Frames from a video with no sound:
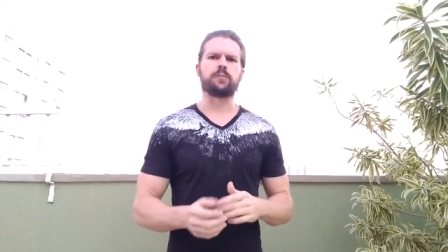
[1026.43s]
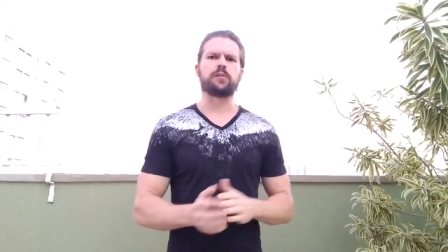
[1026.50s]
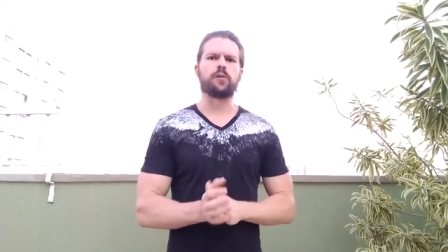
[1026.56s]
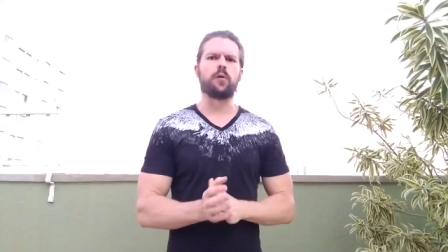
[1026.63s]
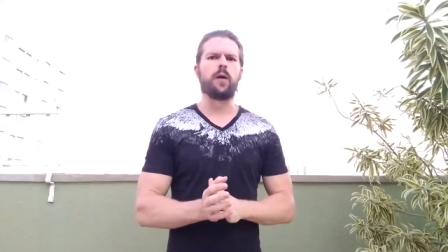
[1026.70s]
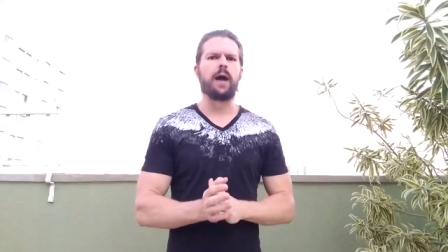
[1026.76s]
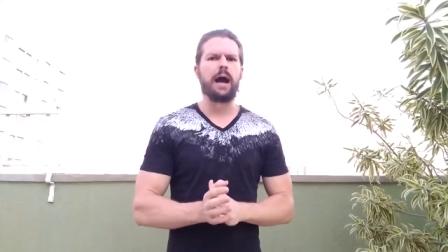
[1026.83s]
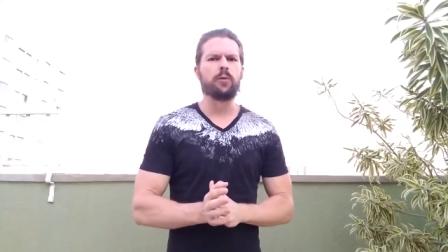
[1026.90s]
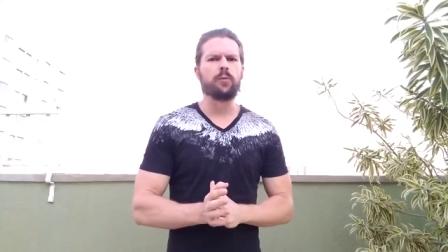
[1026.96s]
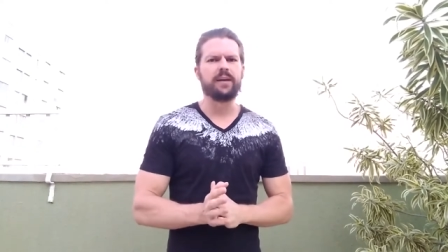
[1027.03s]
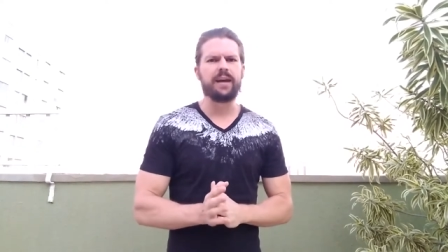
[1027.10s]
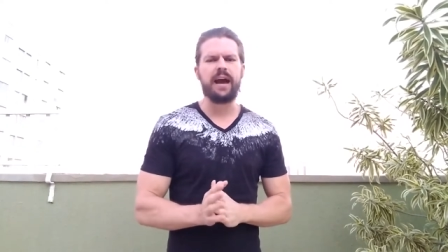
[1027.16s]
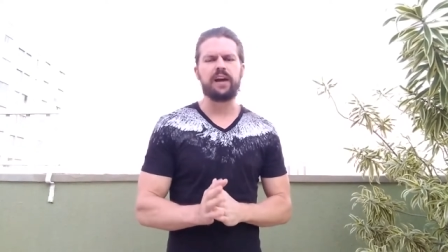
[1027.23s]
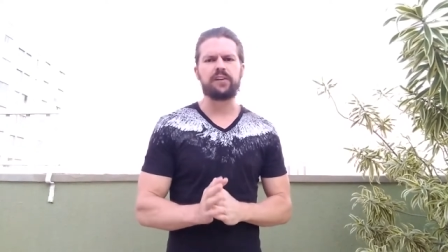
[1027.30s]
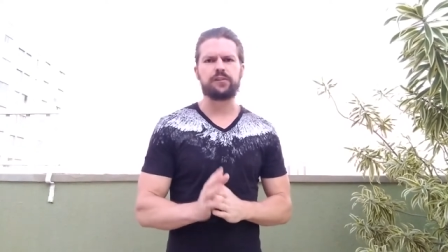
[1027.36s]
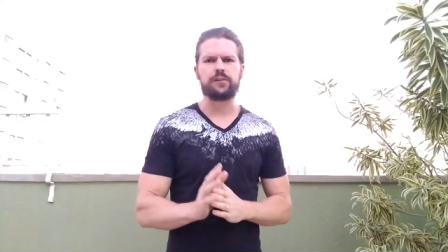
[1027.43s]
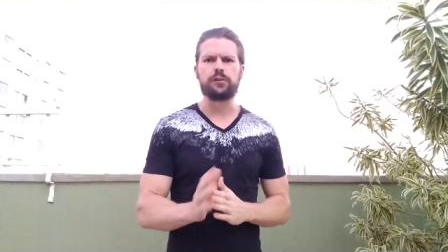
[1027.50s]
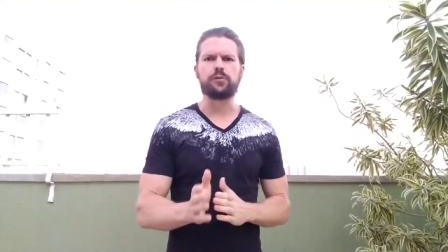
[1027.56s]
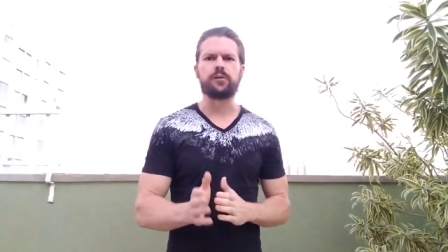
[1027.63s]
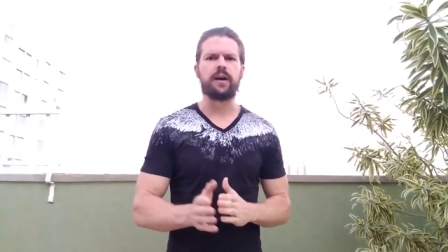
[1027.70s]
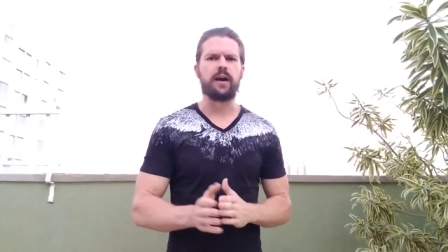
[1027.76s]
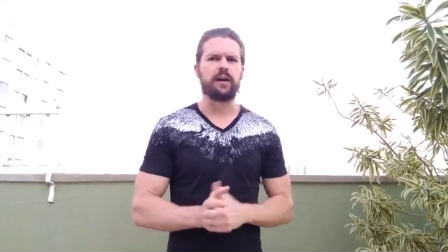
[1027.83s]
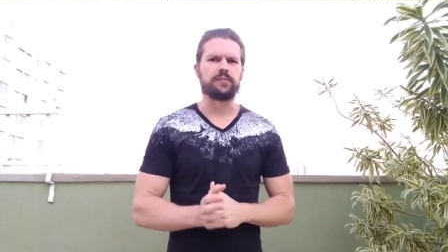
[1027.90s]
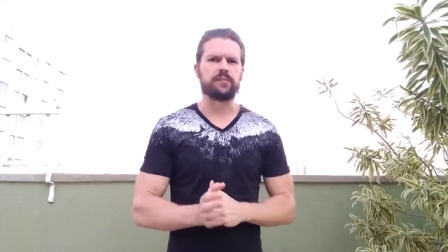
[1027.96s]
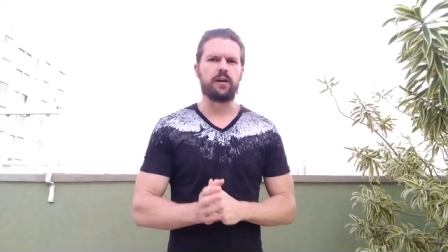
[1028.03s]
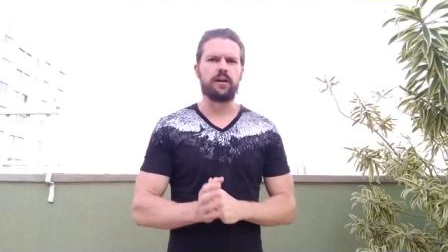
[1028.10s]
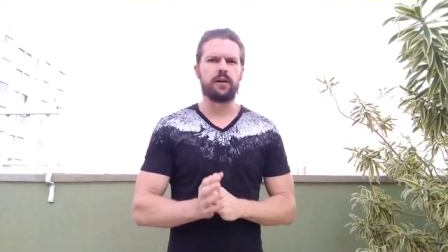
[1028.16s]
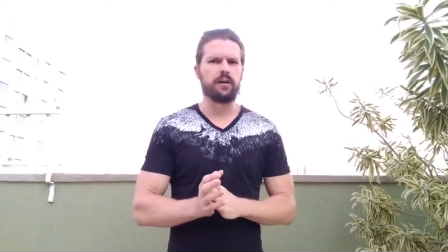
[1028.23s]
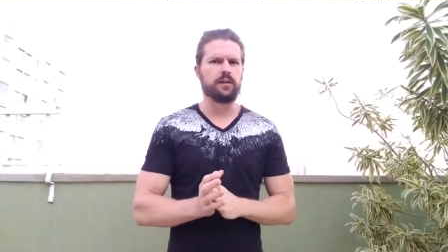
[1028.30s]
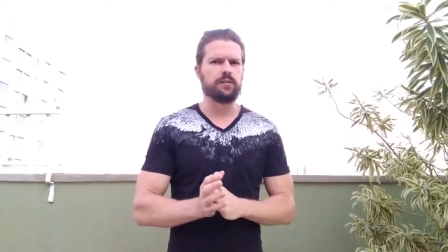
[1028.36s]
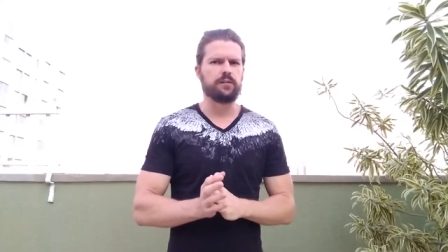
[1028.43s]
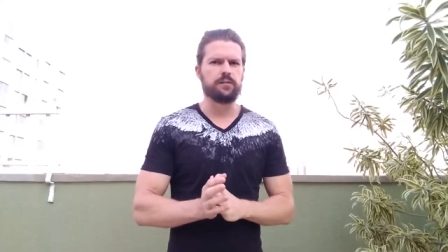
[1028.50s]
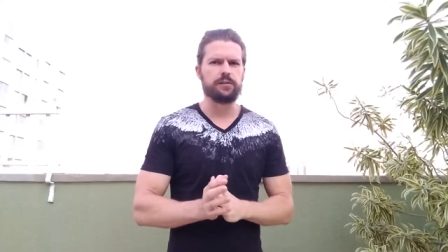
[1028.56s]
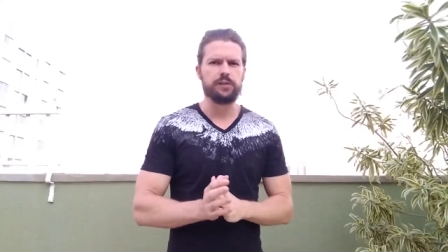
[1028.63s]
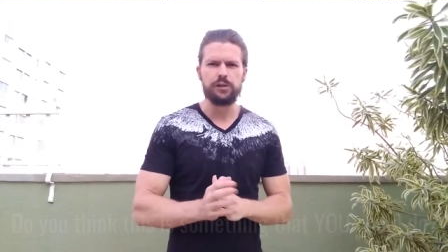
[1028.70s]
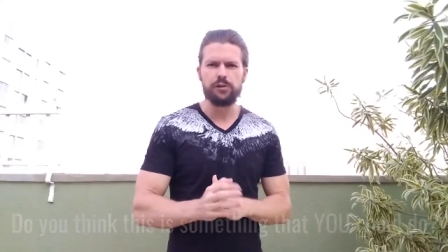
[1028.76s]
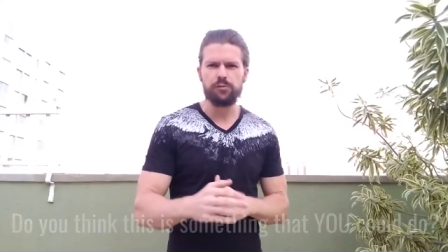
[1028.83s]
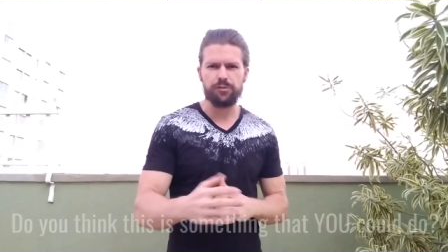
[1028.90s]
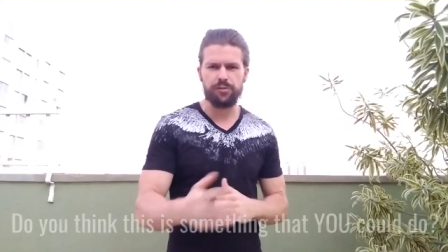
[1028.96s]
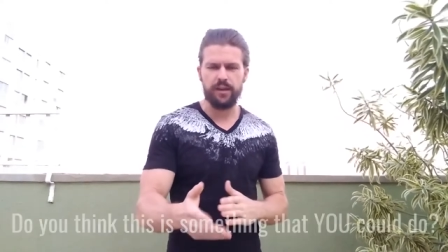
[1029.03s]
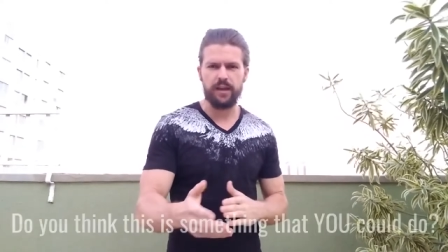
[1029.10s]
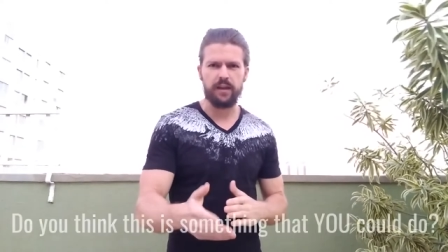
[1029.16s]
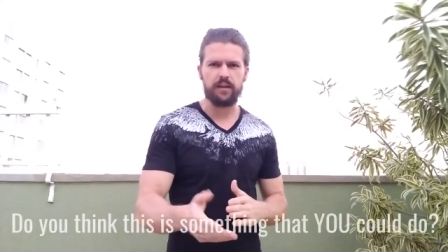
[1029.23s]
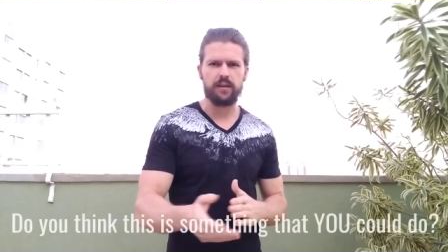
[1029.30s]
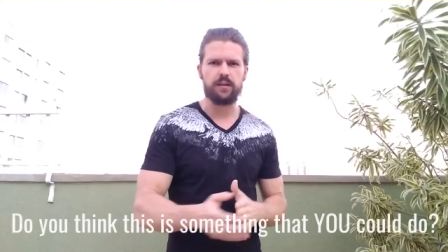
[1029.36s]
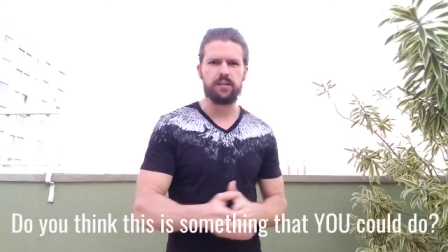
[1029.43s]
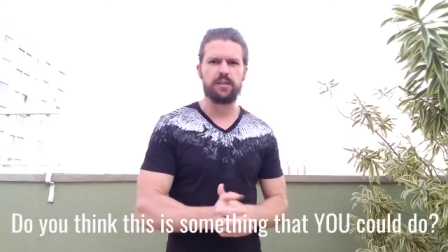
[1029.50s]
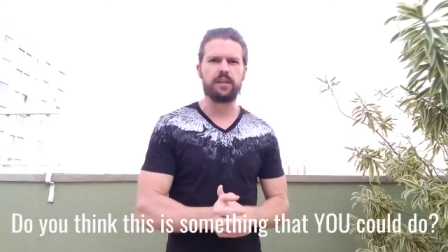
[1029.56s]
So I want to ask you guys do you think